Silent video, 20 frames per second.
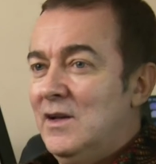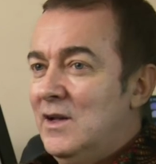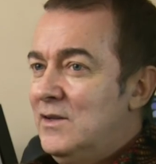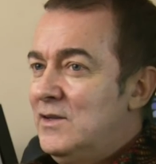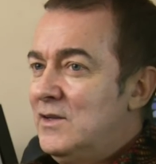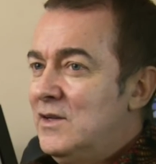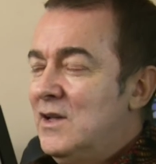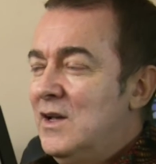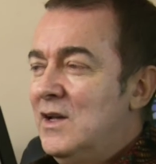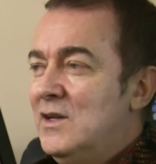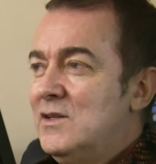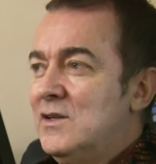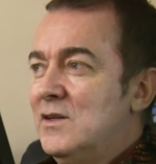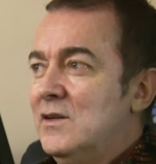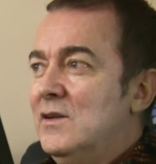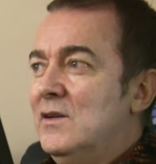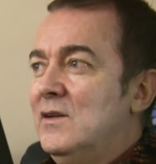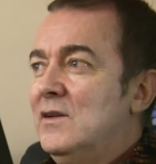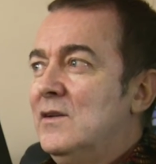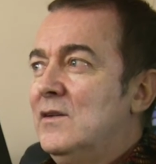
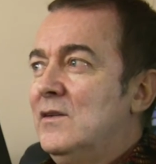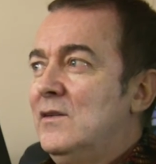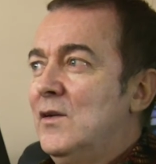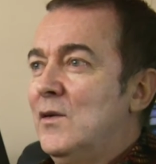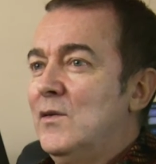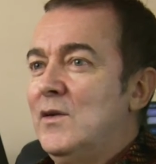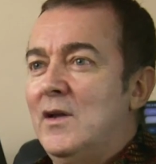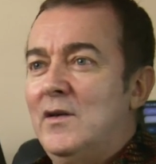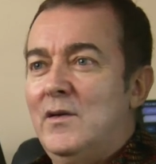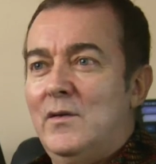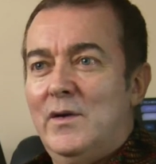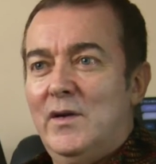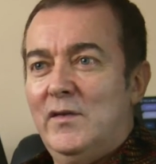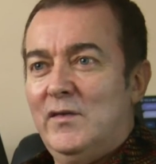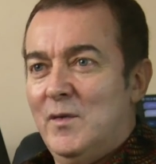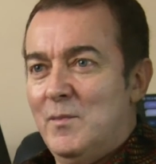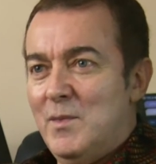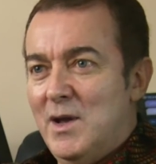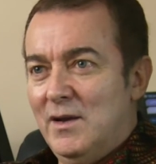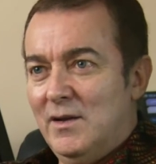education, don't
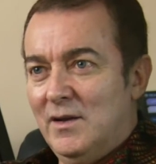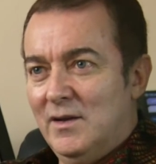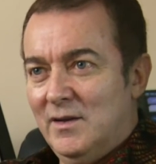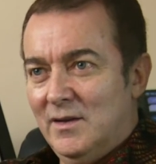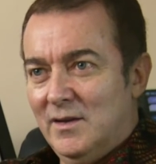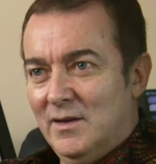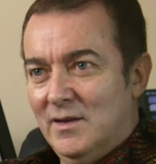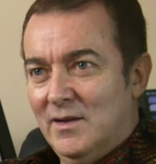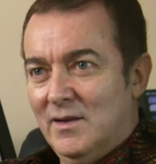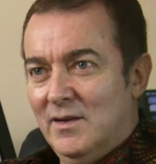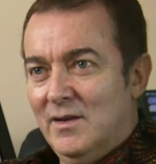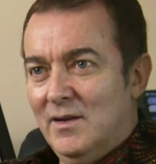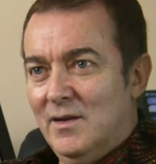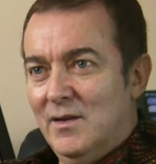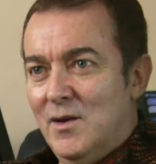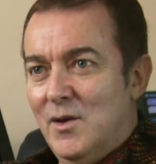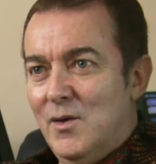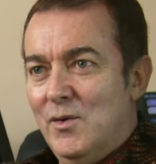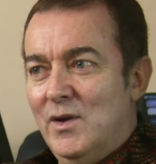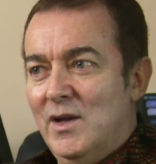underestimate it. You
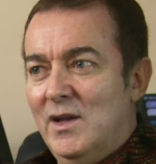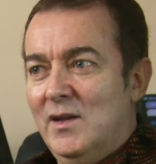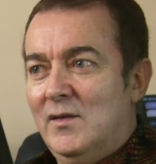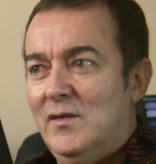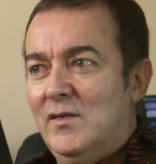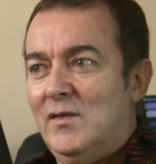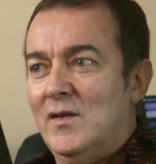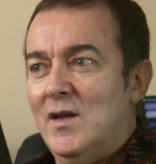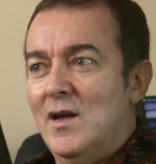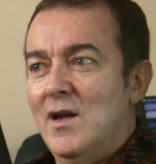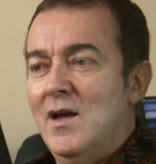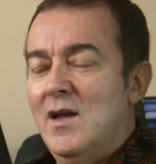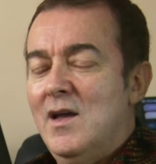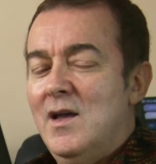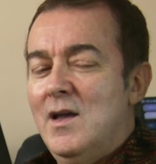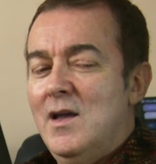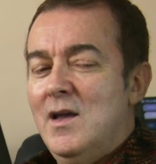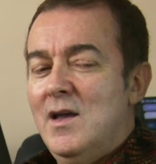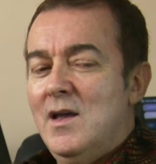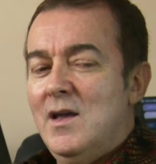know, it's uh,
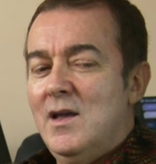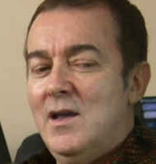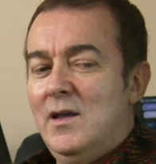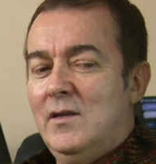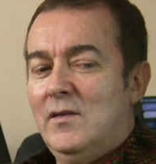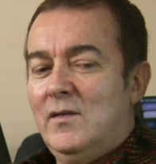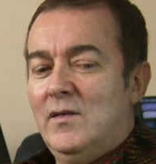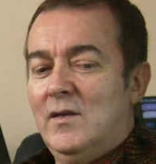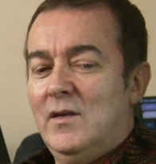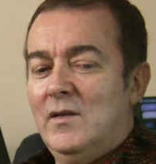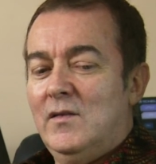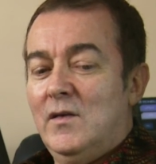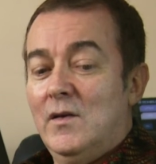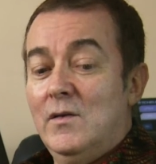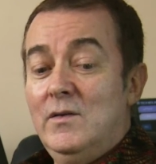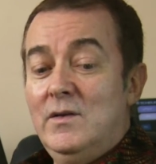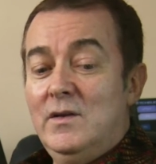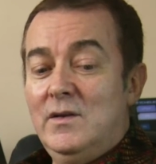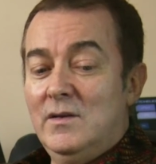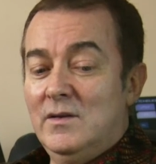it's it's
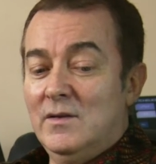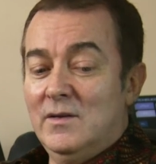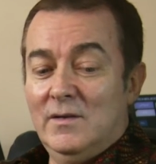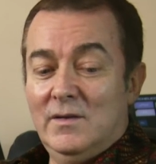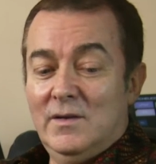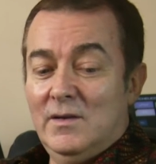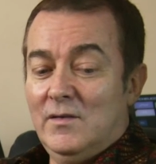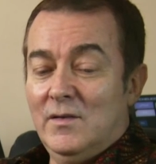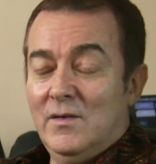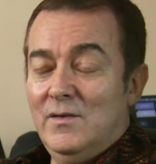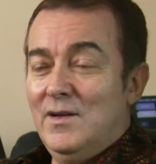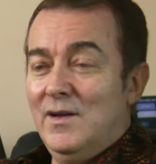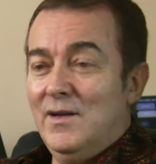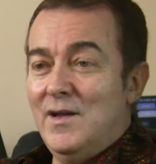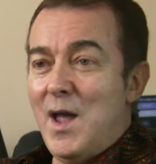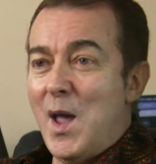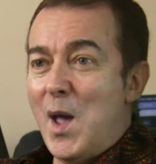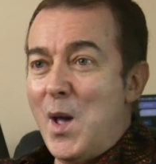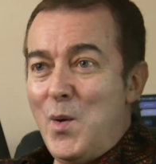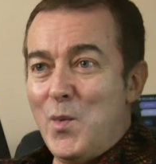only it's only going
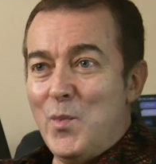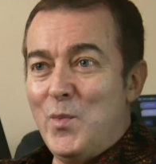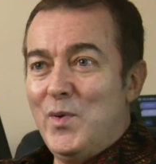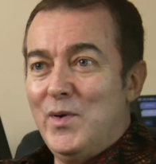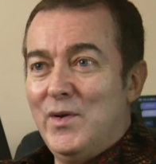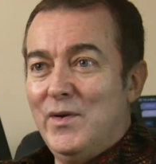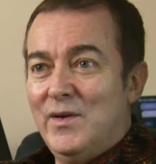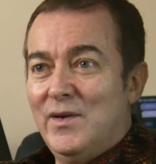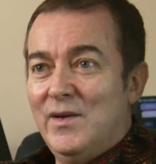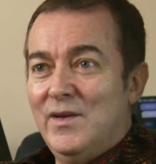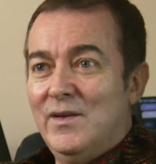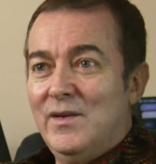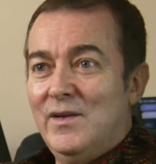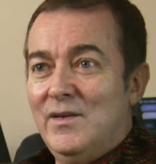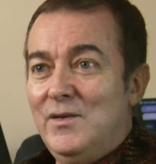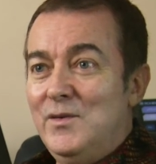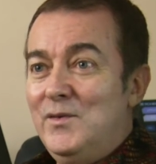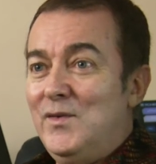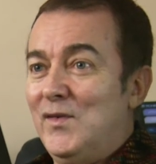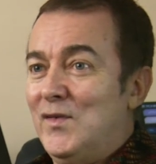to help.
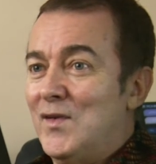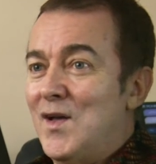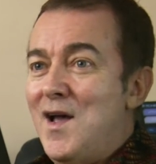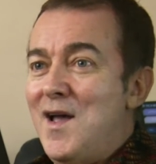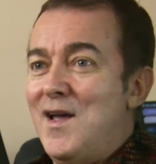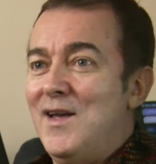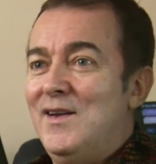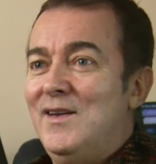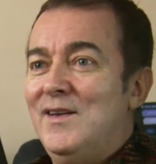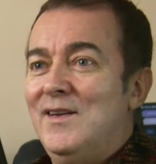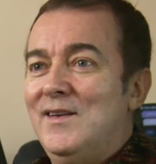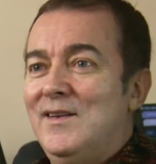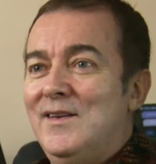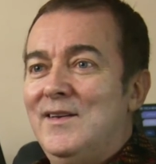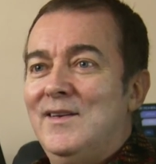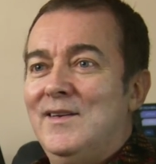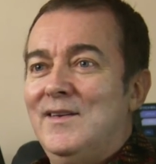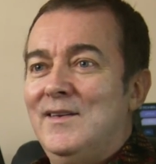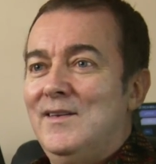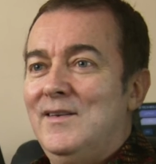You decide.
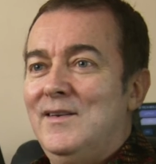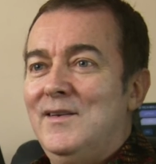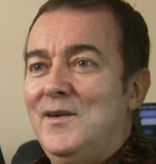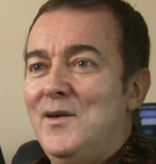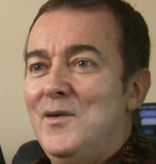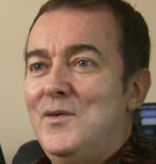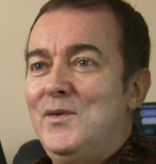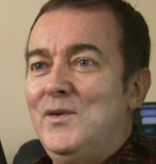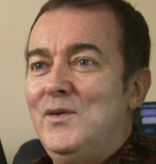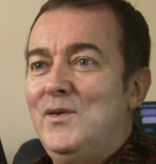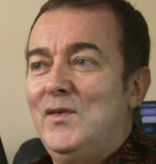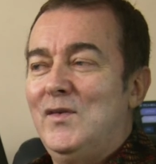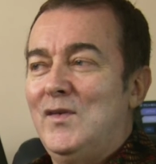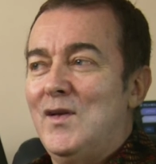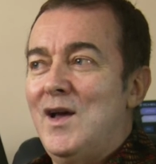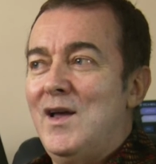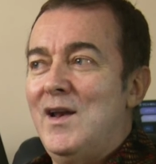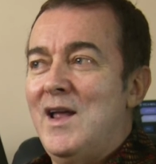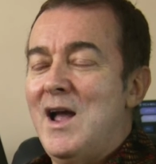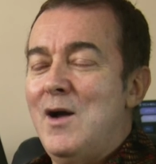You know, you
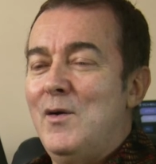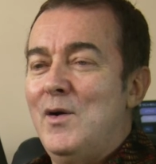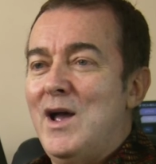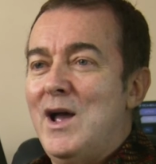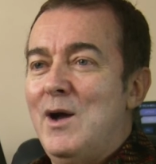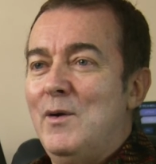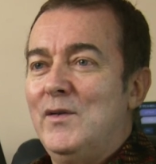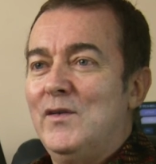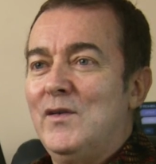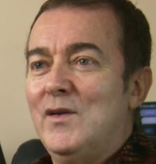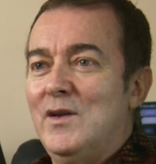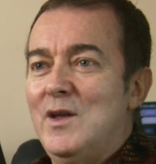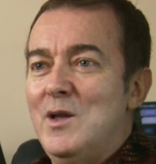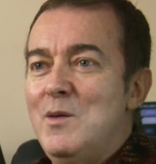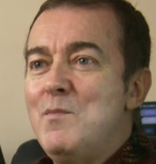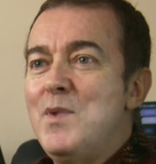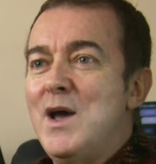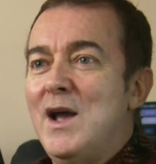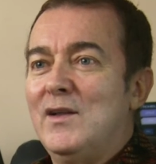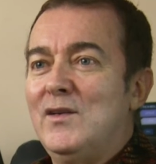decide how how it's going to
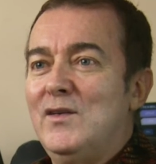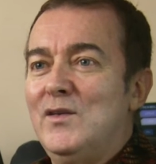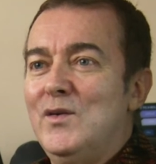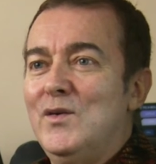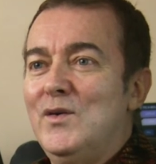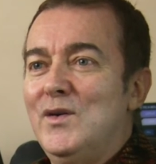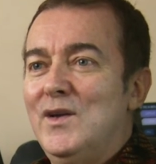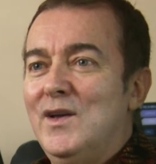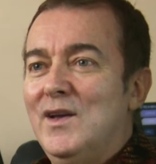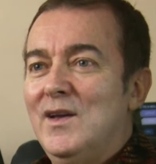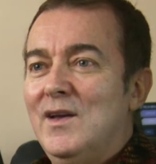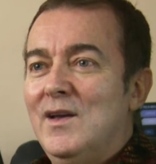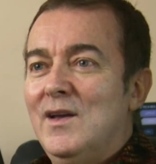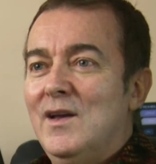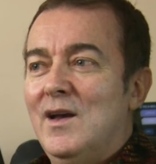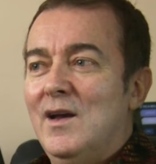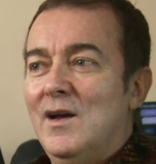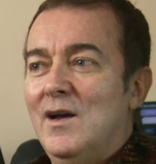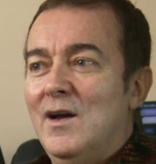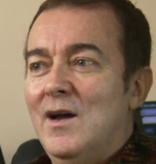impact you.
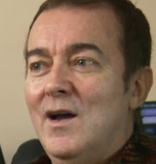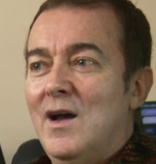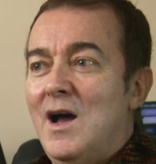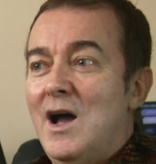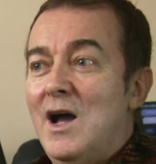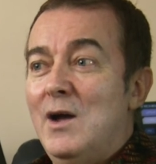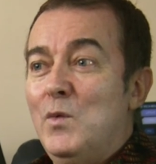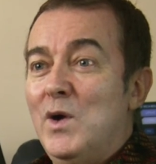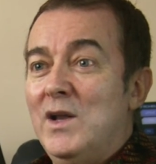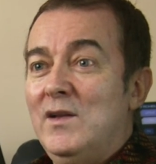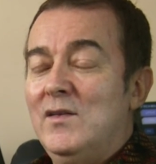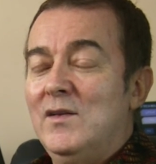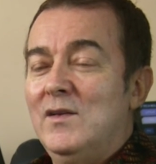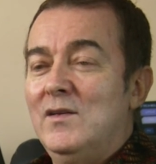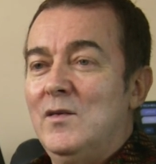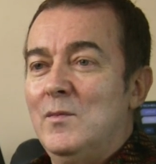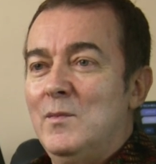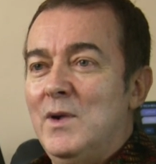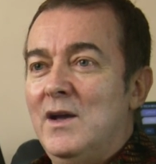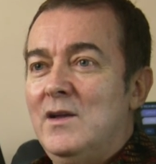Uh, I went
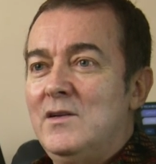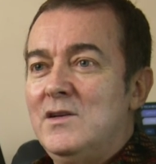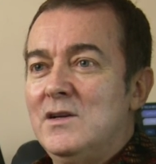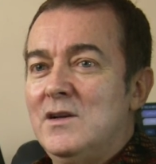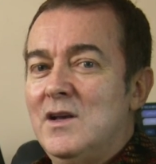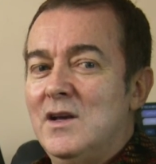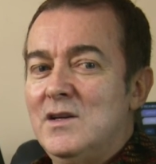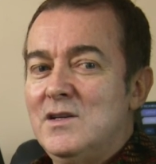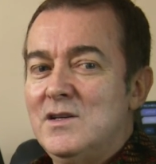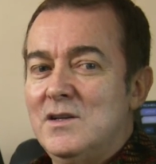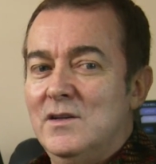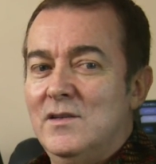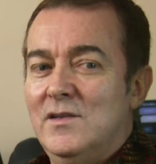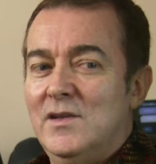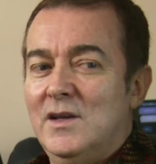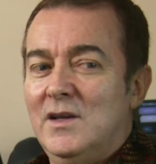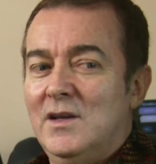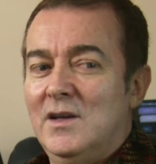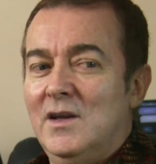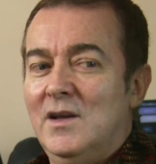into my education
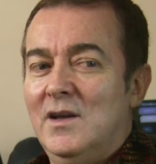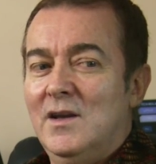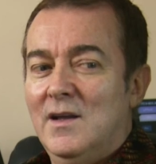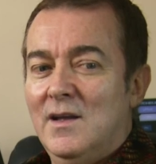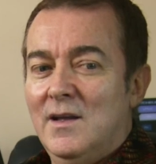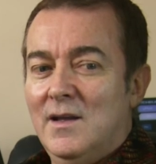thinking,